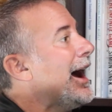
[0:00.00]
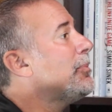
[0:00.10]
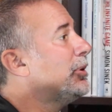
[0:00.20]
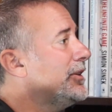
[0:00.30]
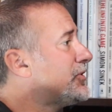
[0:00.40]

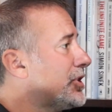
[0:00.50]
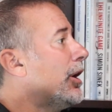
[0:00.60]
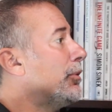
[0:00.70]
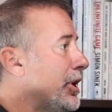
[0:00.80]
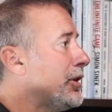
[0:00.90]
I believe
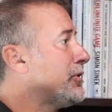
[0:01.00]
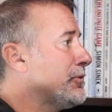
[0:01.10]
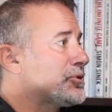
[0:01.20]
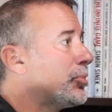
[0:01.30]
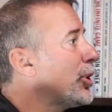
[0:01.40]
so.
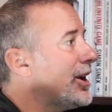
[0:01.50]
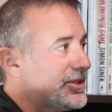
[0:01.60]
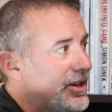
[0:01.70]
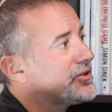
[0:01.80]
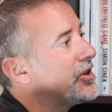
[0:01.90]
There's a
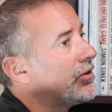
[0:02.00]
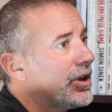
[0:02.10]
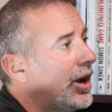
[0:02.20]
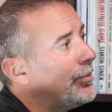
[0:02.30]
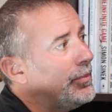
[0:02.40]
process. They'll
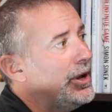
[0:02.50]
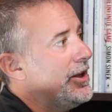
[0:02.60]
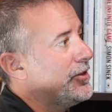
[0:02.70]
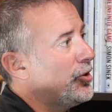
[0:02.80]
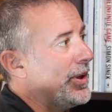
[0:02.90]
come.
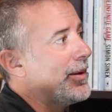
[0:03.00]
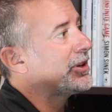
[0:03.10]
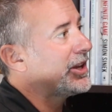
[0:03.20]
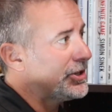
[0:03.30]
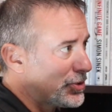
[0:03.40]
They'll be
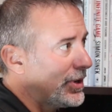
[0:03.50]
able to get